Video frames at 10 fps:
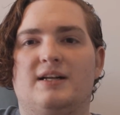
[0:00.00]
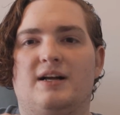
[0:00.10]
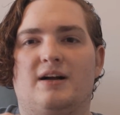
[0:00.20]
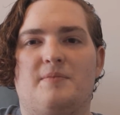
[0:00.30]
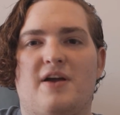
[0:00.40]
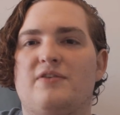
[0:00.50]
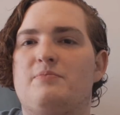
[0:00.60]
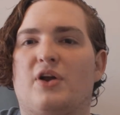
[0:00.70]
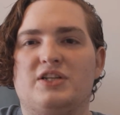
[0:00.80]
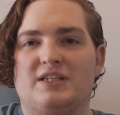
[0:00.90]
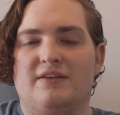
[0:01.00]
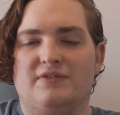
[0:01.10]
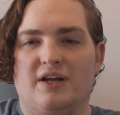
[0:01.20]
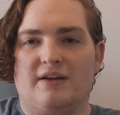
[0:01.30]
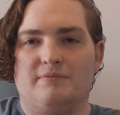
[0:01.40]
Every project
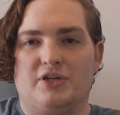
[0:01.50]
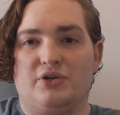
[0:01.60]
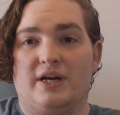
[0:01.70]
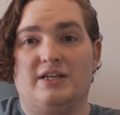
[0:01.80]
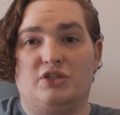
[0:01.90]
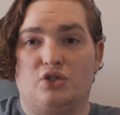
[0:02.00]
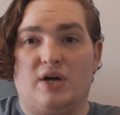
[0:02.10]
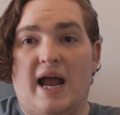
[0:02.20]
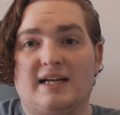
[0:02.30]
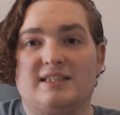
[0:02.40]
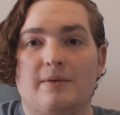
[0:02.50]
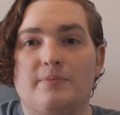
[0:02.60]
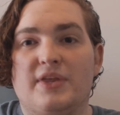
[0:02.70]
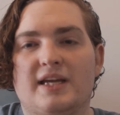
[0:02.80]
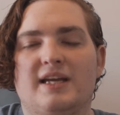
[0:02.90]
I've done, I've been trying to track
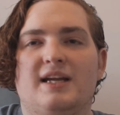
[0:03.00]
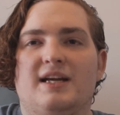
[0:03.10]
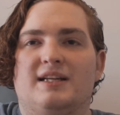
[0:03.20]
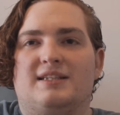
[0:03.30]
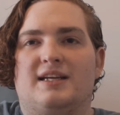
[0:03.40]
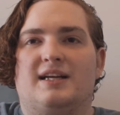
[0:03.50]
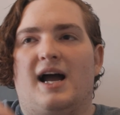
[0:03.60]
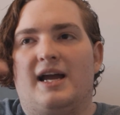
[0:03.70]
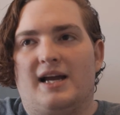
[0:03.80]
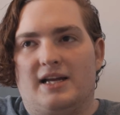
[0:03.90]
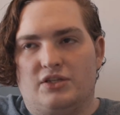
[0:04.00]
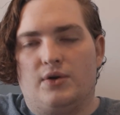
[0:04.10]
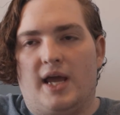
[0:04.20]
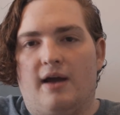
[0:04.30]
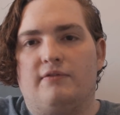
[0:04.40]
something. And it's like, I
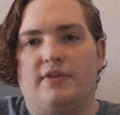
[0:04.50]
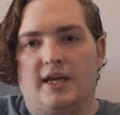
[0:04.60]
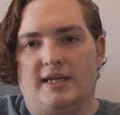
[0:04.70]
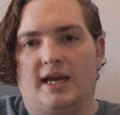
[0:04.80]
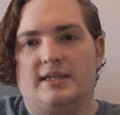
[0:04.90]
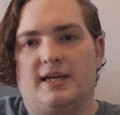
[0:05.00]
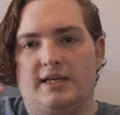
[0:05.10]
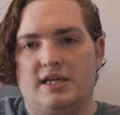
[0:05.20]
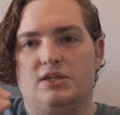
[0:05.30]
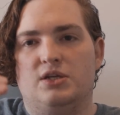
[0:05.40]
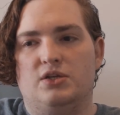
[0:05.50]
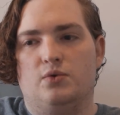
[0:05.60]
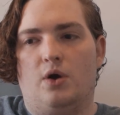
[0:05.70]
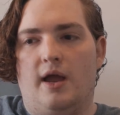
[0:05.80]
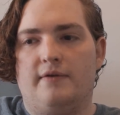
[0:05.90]
don't have that yet. I need to
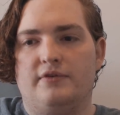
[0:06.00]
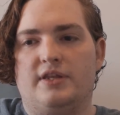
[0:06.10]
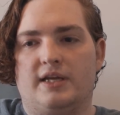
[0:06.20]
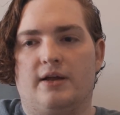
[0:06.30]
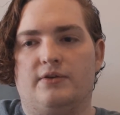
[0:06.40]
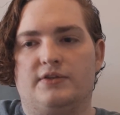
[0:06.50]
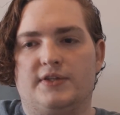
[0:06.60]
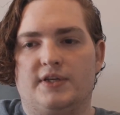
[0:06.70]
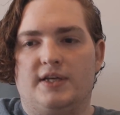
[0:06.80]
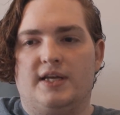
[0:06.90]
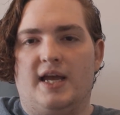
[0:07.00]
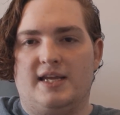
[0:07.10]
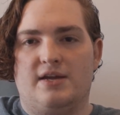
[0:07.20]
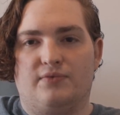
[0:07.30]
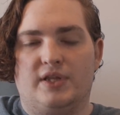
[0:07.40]
do everything else
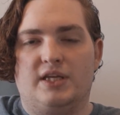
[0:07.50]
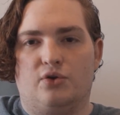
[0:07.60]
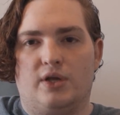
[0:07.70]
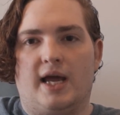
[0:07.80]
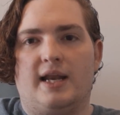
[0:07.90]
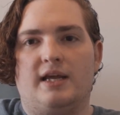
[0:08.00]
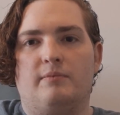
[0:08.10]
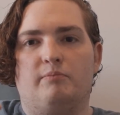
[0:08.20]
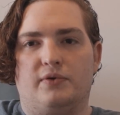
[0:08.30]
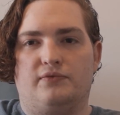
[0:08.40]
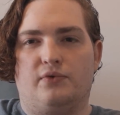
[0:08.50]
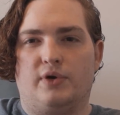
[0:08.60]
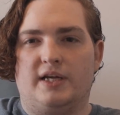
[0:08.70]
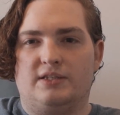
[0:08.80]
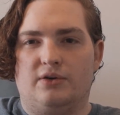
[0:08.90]
and get really good at it
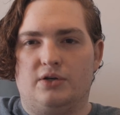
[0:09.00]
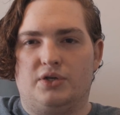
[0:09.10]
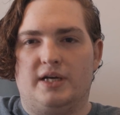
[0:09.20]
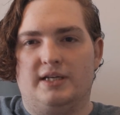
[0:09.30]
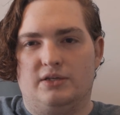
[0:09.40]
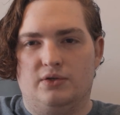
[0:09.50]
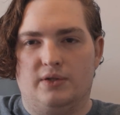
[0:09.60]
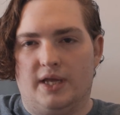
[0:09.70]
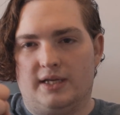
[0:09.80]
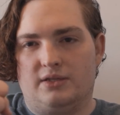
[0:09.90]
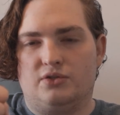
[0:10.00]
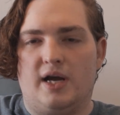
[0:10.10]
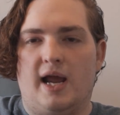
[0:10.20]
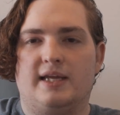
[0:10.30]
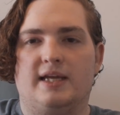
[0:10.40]
before I start trying to do like
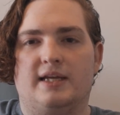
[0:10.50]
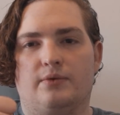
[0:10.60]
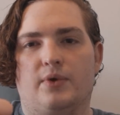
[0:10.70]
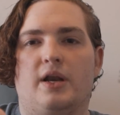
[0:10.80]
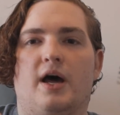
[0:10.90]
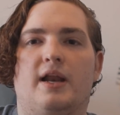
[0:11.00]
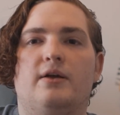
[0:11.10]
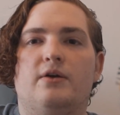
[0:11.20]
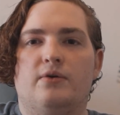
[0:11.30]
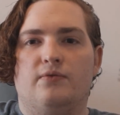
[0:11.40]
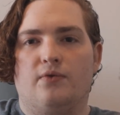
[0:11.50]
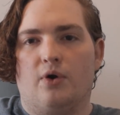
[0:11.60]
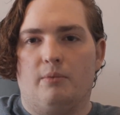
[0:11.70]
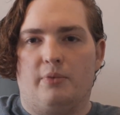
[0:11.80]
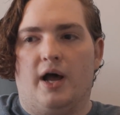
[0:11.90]
tracking and whatnot
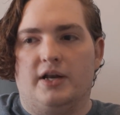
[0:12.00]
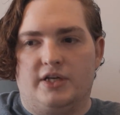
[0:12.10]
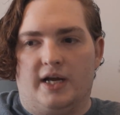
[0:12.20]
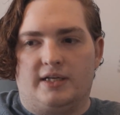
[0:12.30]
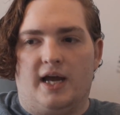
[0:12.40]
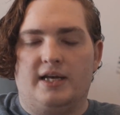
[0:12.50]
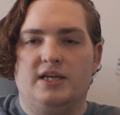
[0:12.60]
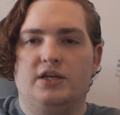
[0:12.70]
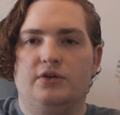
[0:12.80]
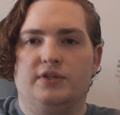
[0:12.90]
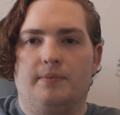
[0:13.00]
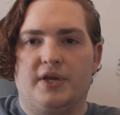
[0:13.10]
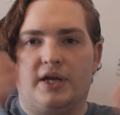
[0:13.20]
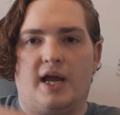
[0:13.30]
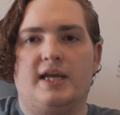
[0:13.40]
for a project. I need to do
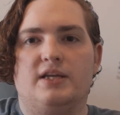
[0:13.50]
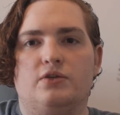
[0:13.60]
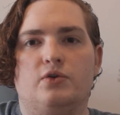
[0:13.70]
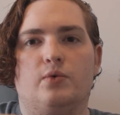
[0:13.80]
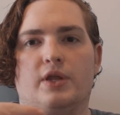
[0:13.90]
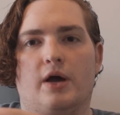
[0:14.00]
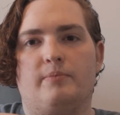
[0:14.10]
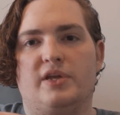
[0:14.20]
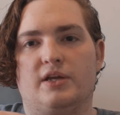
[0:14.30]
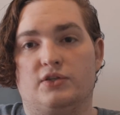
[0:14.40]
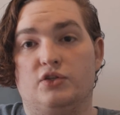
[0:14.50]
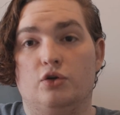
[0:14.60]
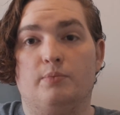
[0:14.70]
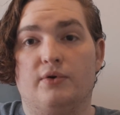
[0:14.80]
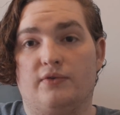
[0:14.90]
something I can do without being
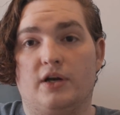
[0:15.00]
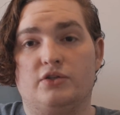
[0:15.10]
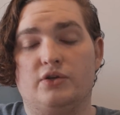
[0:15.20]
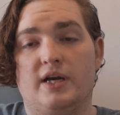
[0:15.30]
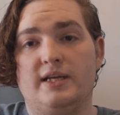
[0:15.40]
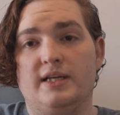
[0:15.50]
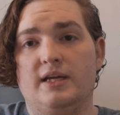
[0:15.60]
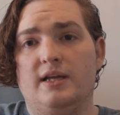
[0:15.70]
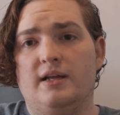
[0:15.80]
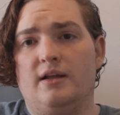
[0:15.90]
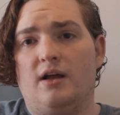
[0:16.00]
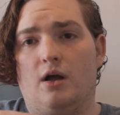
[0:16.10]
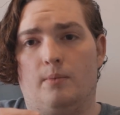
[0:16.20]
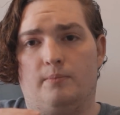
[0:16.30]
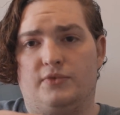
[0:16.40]
super frustrated,
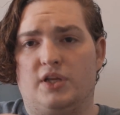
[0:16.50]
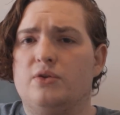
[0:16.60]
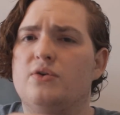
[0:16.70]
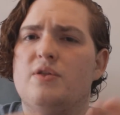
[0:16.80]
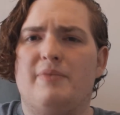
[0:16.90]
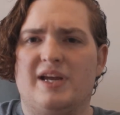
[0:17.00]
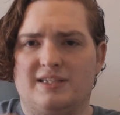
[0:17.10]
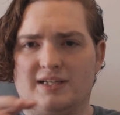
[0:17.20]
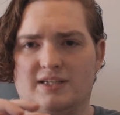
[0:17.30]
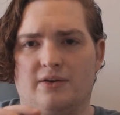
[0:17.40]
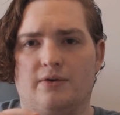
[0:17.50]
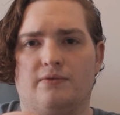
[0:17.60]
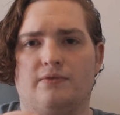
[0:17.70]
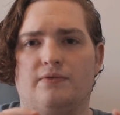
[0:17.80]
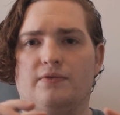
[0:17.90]
to learn the basics
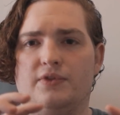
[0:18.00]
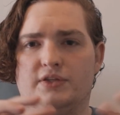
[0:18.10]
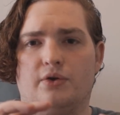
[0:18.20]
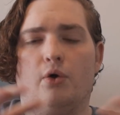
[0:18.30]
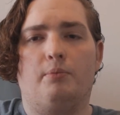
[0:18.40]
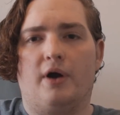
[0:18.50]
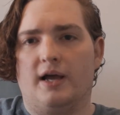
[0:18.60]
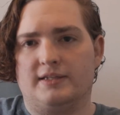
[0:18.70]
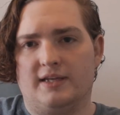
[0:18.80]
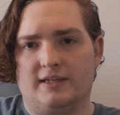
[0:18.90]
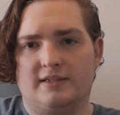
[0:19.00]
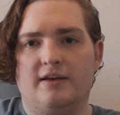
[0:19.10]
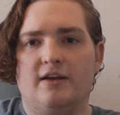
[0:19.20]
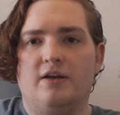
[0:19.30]
of this whole process